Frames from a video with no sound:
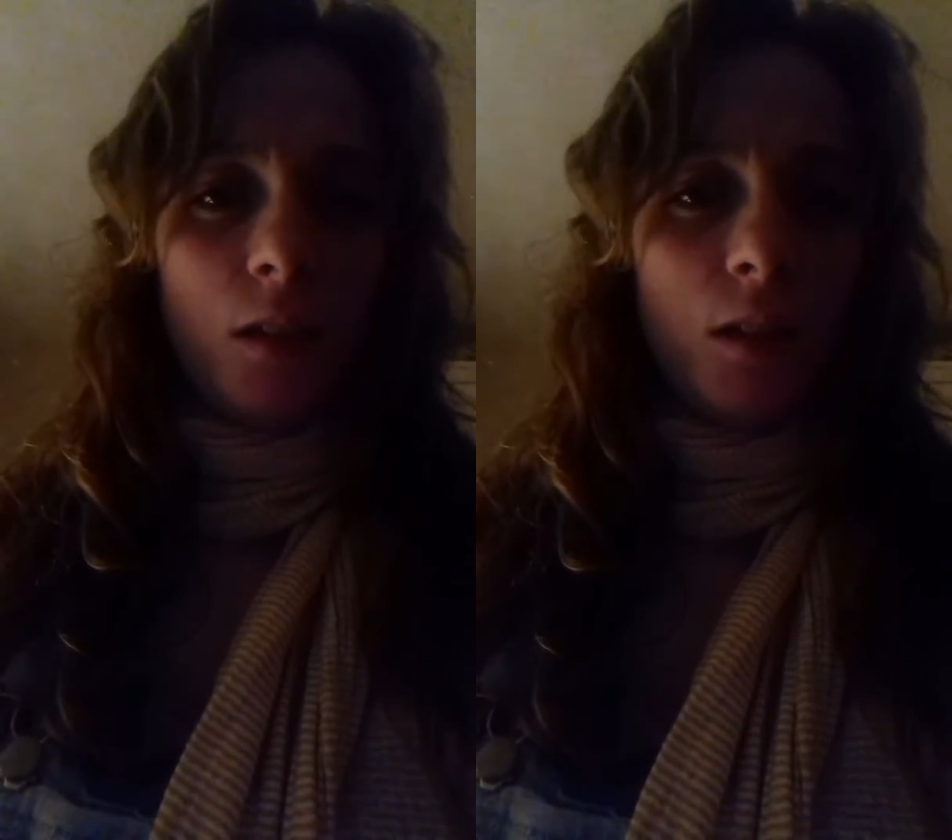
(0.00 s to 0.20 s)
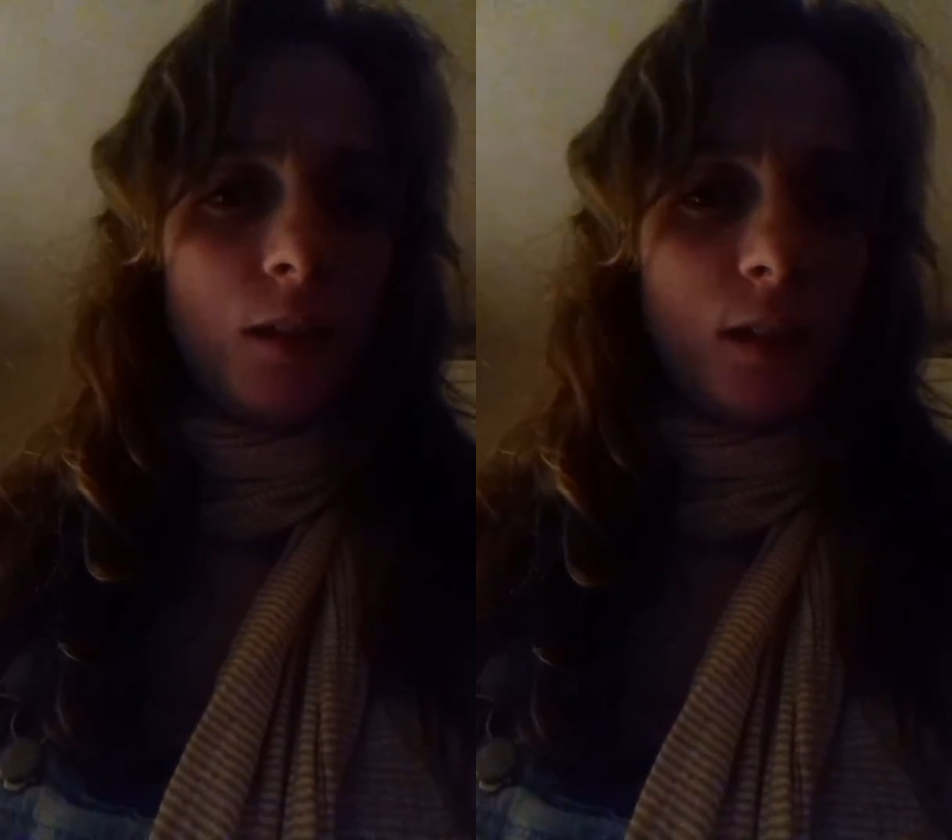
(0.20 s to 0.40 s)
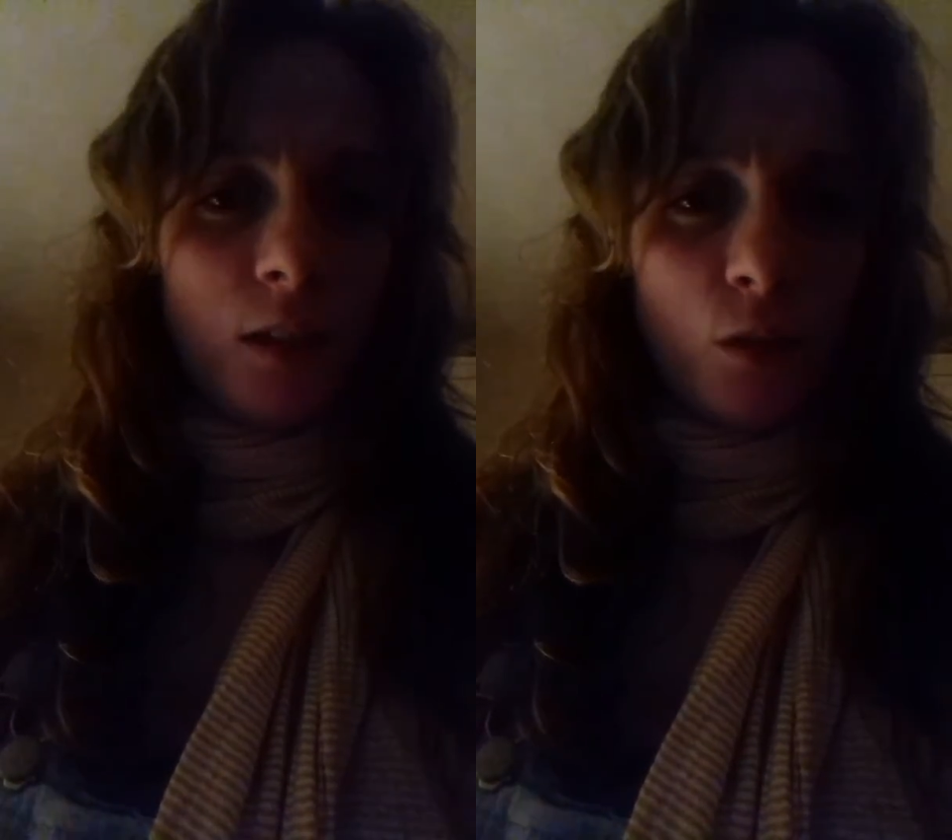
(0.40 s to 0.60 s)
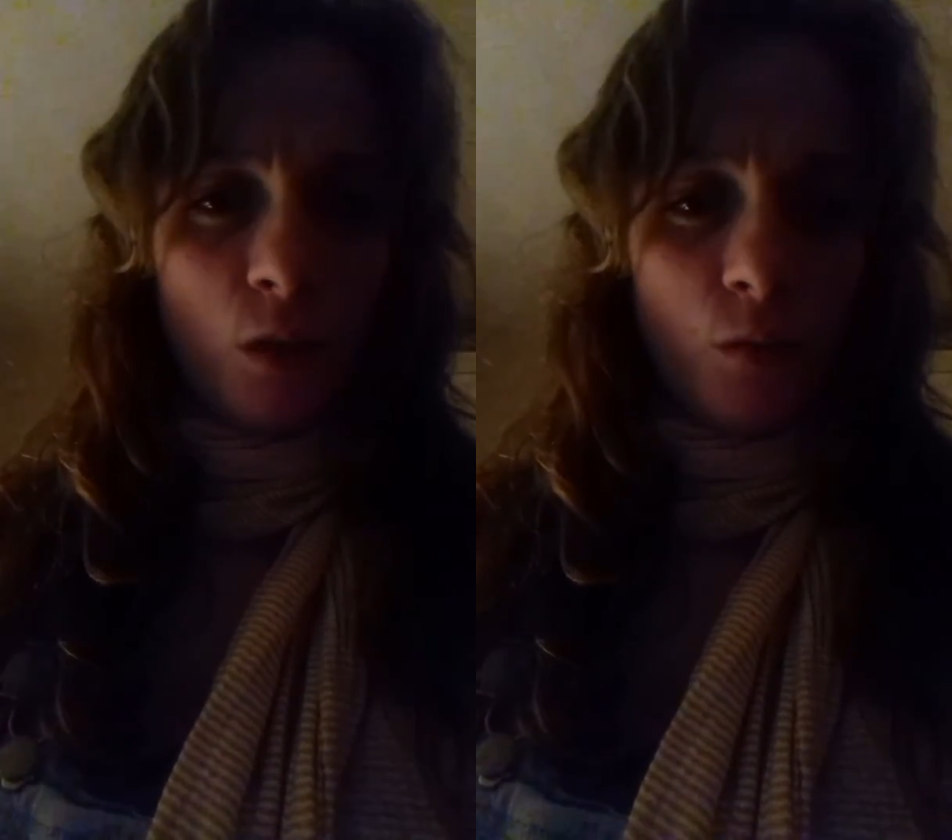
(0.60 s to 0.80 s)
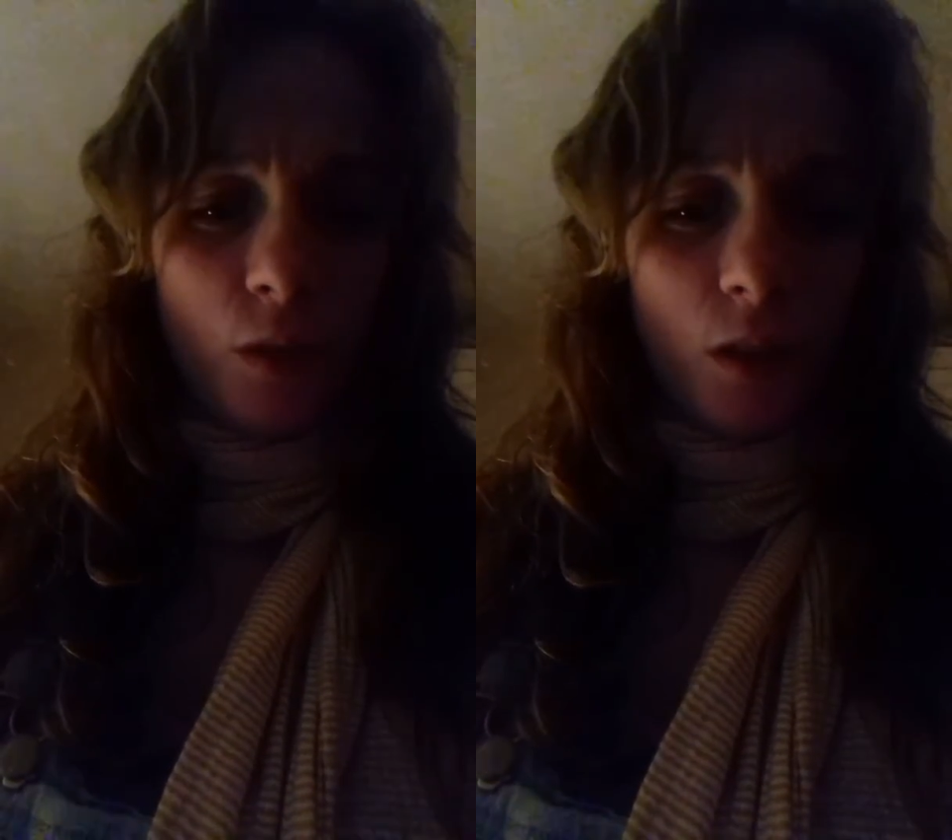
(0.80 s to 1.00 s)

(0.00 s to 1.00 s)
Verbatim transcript: he sings over